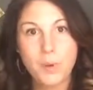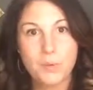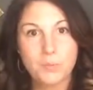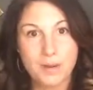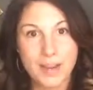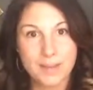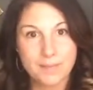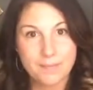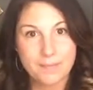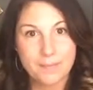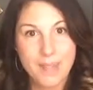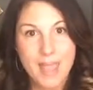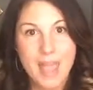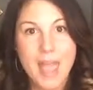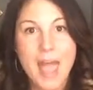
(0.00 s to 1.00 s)
right?
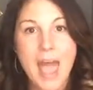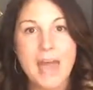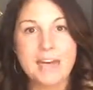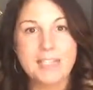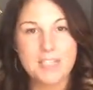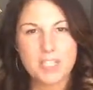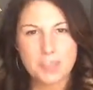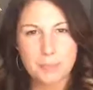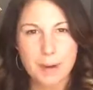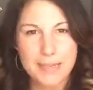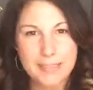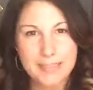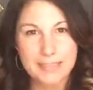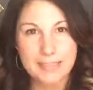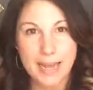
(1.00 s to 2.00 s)
And
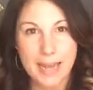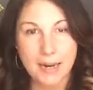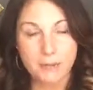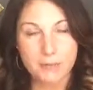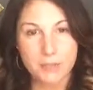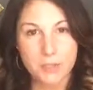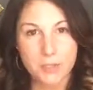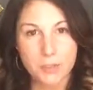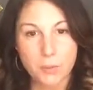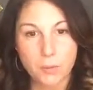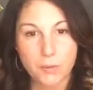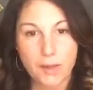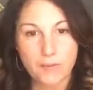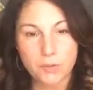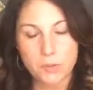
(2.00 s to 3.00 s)
expressing that at really soul
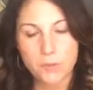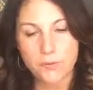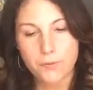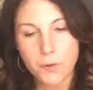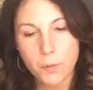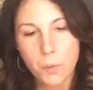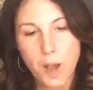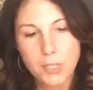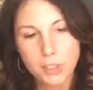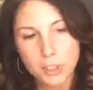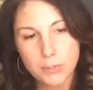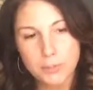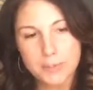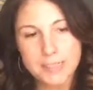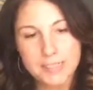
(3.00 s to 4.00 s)
level. So if you want
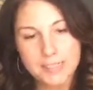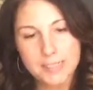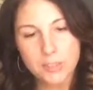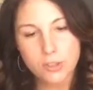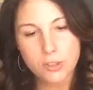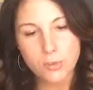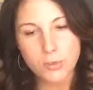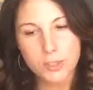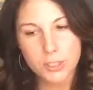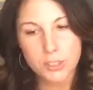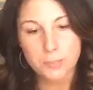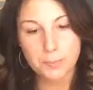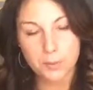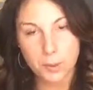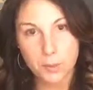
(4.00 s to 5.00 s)
your business to
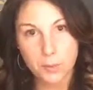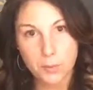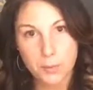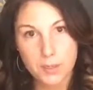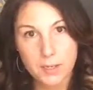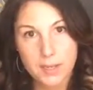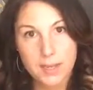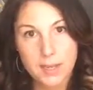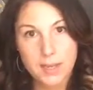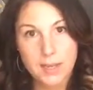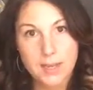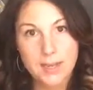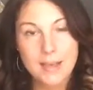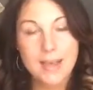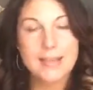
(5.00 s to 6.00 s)
explode,
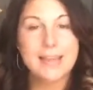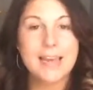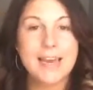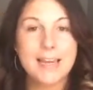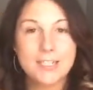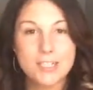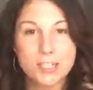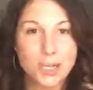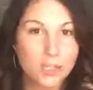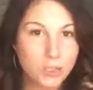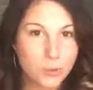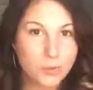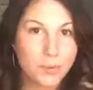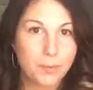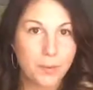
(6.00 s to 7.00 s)
you got to start
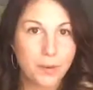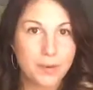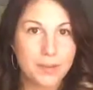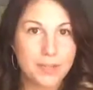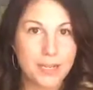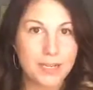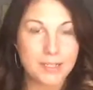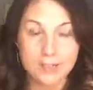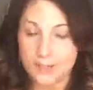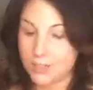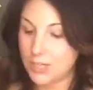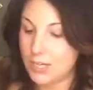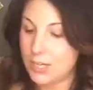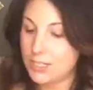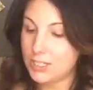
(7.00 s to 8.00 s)
doing more of this.
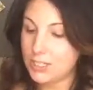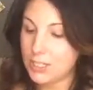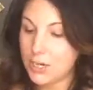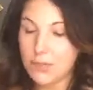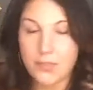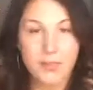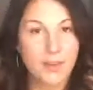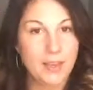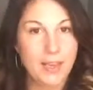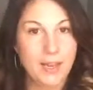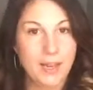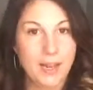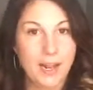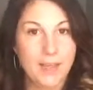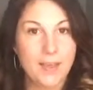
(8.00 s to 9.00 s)
You got to start
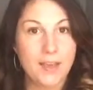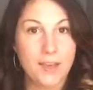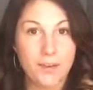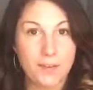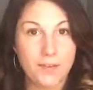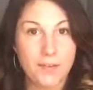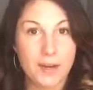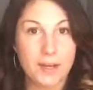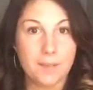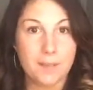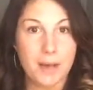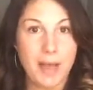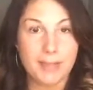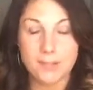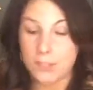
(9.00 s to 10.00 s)
thinking that you're the fucking
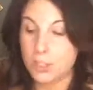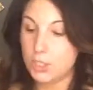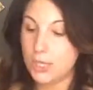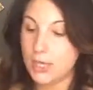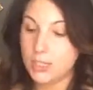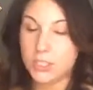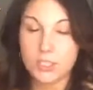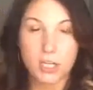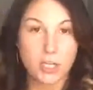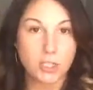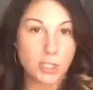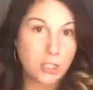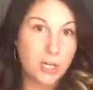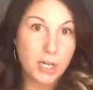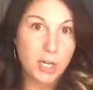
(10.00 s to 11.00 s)
best. You got
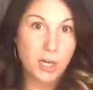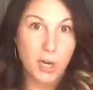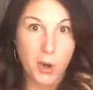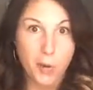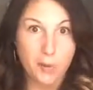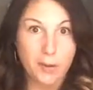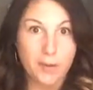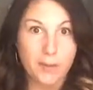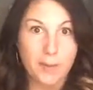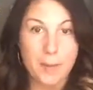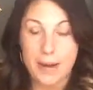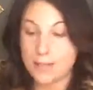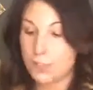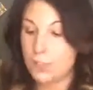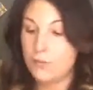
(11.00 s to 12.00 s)
to know you're the
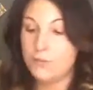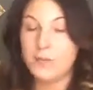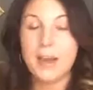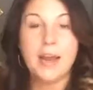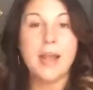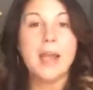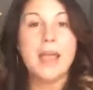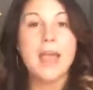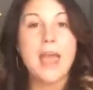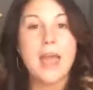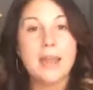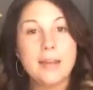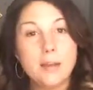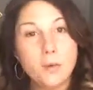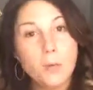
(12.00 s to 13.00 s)
best.
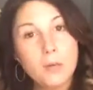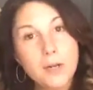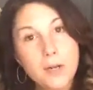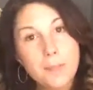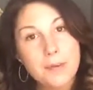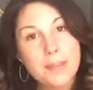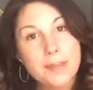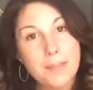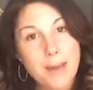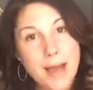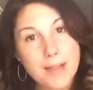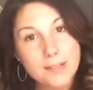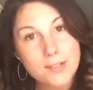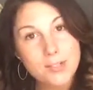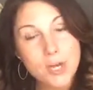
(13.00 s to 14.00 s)
And in order to be the
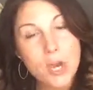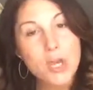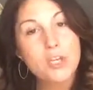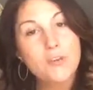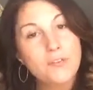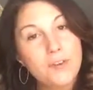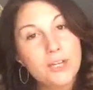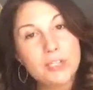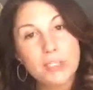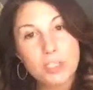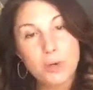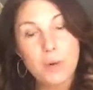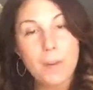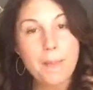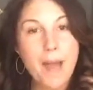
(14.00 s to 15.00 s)
best, you've got to
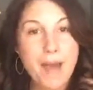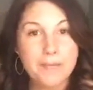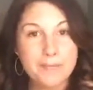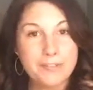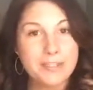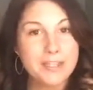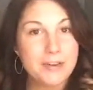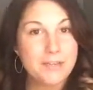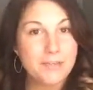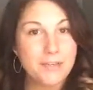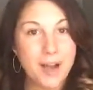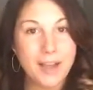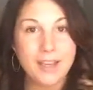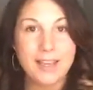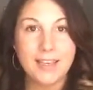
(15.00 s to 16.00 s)
show up every
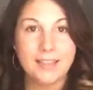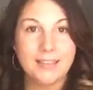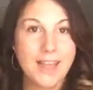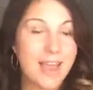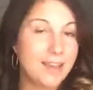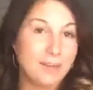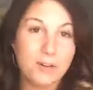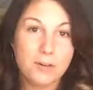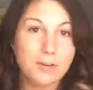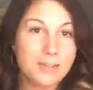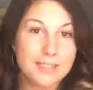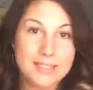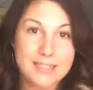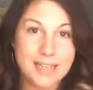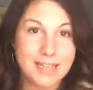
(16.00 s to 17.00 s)
fucking day. You don't get
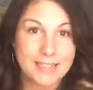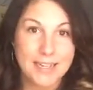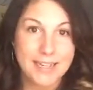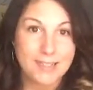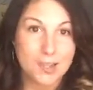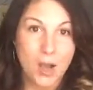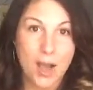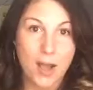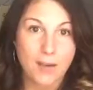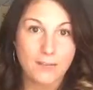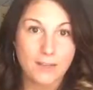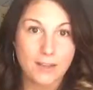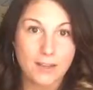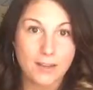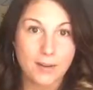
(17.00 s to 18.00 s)
to take days off,
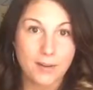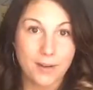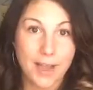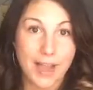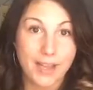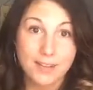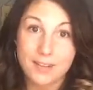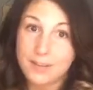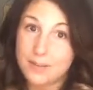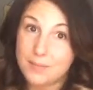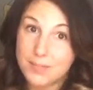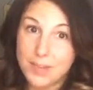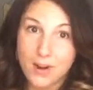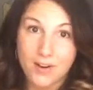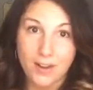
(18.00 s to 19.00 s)
okay? I'm
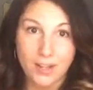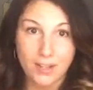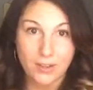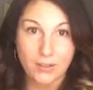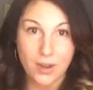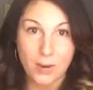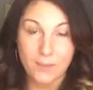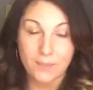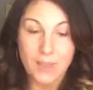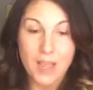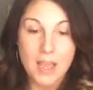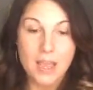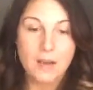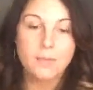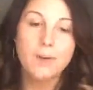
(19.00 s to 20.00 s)
sorry, you don't.
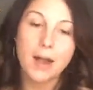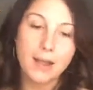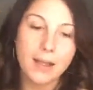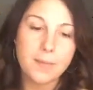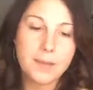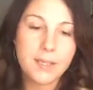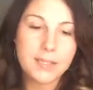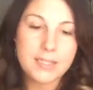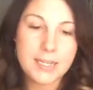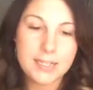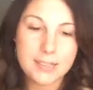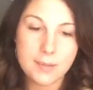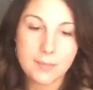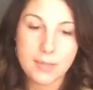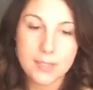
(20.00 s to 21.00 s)
Well, I mean, you take
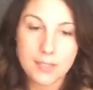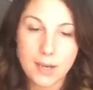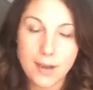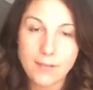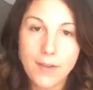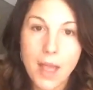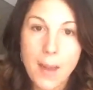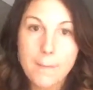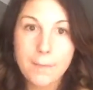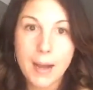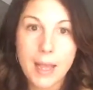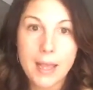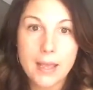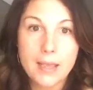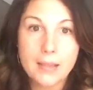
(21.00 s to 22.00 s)
some days off,
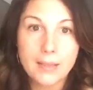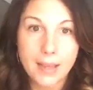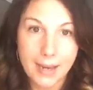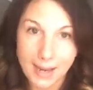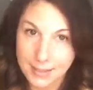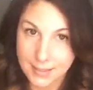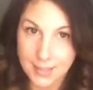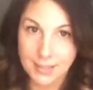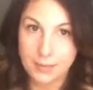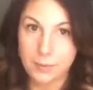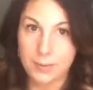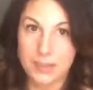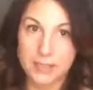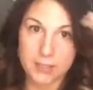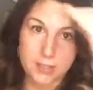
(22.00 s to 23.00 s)
but like I take the
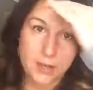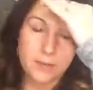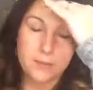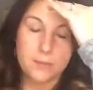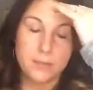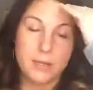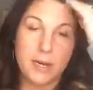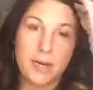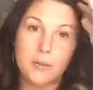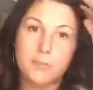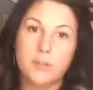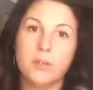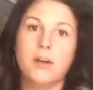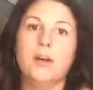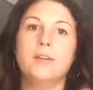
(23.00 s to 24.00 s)
weekends off
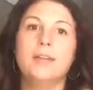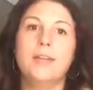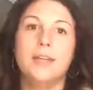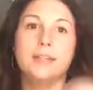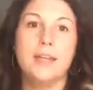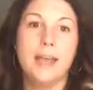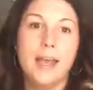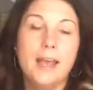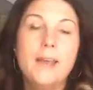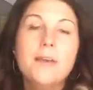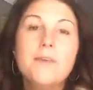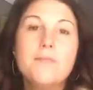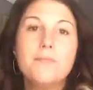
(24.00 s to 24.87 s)
sometimes, or I'll take a day.